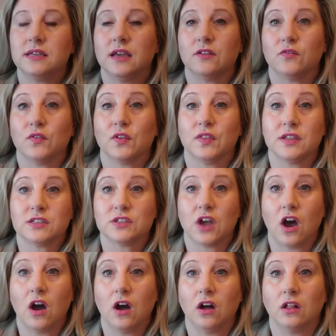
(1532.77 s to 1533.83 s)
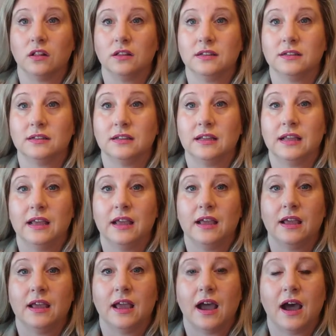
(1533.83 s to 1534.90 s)
it for this haul.
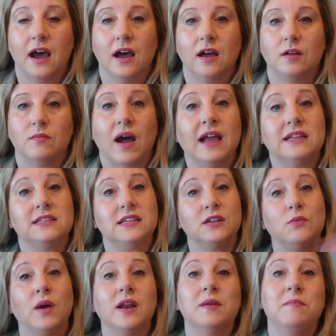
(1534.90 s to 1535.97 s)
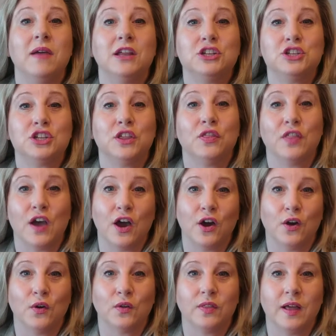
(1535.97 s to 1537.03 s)
Um, I did want to mention,
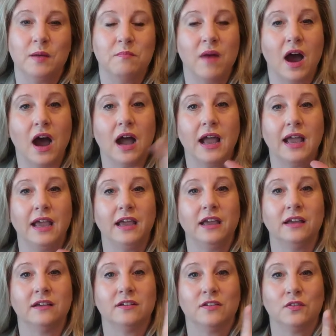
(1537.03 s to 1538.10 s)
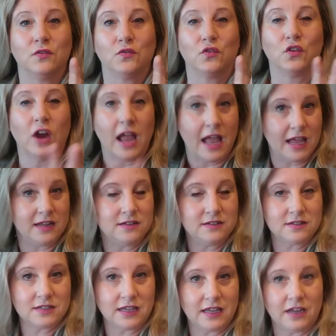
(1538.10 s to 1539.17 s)
though, that my friend
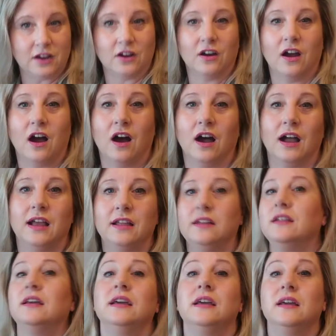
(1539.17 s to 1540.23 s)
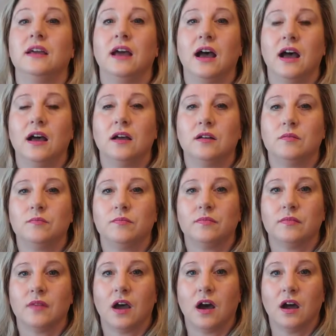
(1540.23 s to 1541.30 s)
here on um,
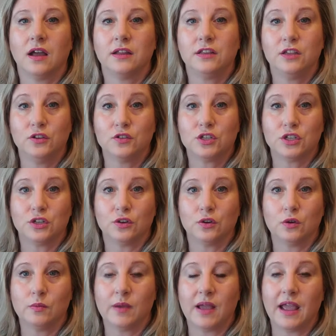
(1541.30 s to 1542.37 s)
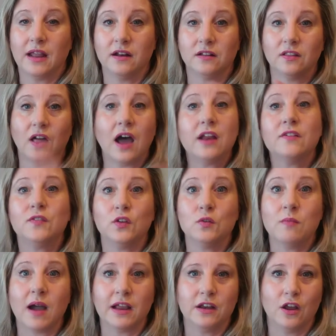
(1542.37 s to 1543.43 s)
on YouTube, and a lot of you
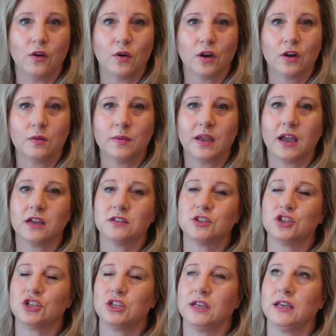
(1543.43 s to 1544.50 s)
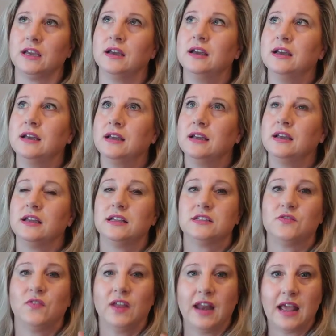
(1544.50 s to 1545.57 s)
might know her because she, it's
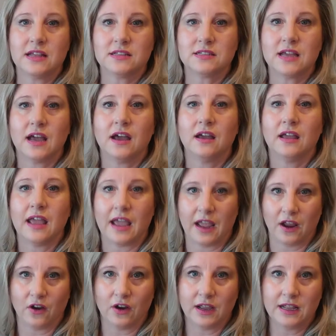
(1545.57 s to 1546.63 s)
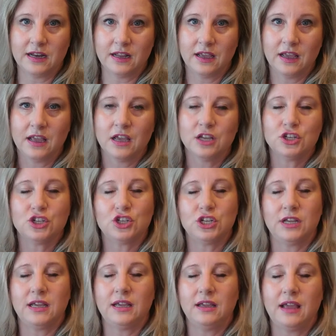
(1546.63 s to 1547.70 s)
Vanessa Heron.
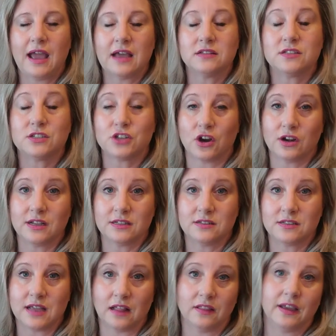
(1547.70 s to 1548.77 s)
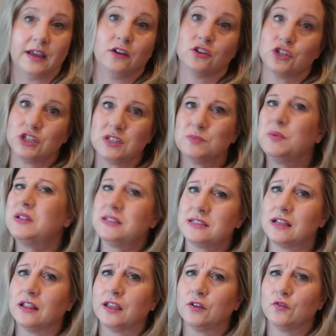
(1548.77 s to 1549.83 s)
She has started selling, or she's been
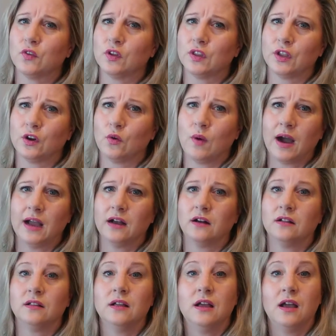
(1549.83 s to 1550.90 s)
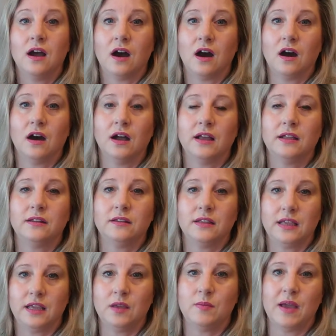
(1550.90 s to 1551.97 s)
selling for a little while on
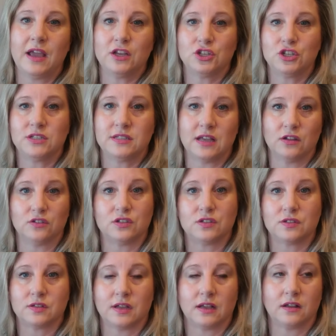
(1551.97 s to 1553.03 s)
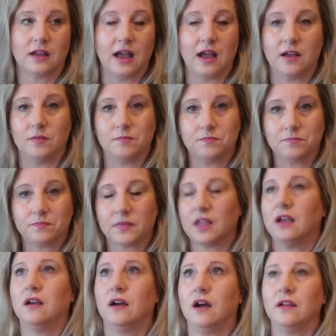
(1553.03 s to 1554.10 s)
eBay. She sells, um,
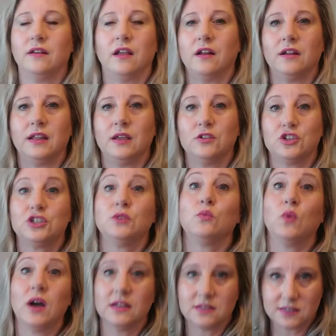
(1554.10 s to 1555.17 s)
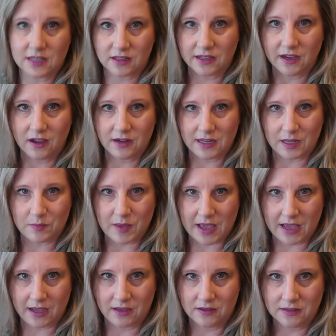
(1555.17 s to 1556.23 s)
on, not on eBay, she was selling on
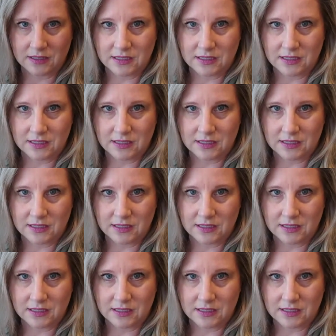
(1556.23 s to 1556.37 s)
eBay,